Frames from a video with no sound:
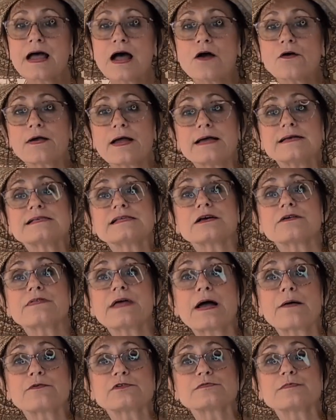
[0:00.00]
Okay, so
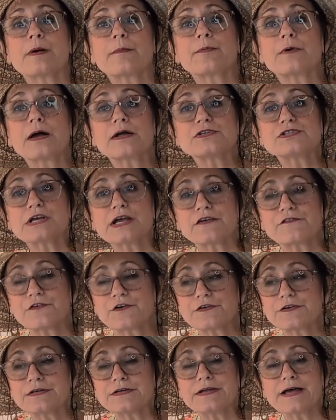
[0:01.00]
that was my project
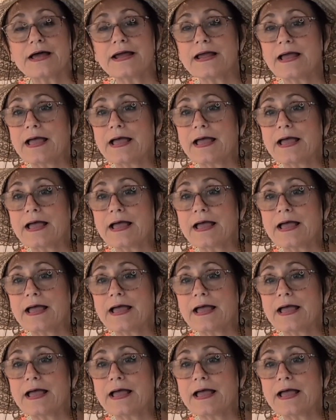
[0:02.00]
for today.